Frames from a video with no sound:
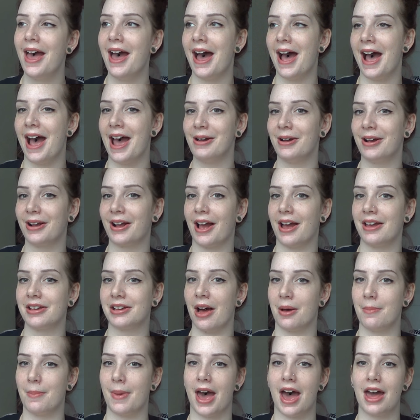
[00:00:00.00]
I
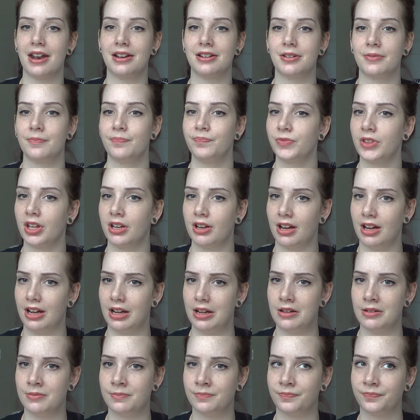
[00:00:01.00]
got mad.
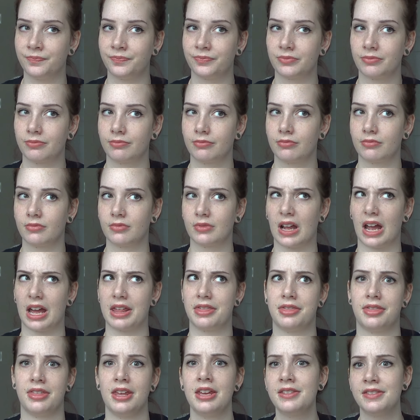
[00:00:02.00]
I
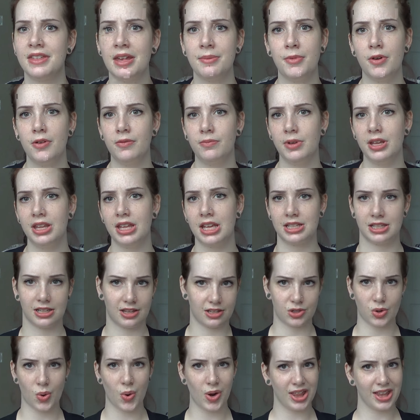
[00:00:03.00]
think they moved me like to
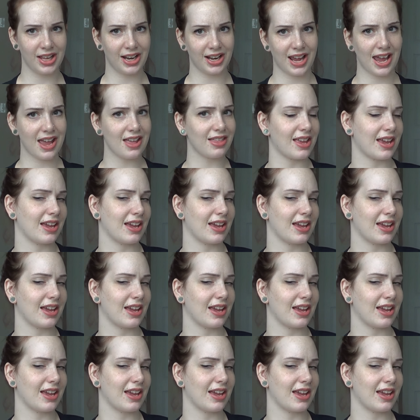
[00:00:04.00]
the toilet again.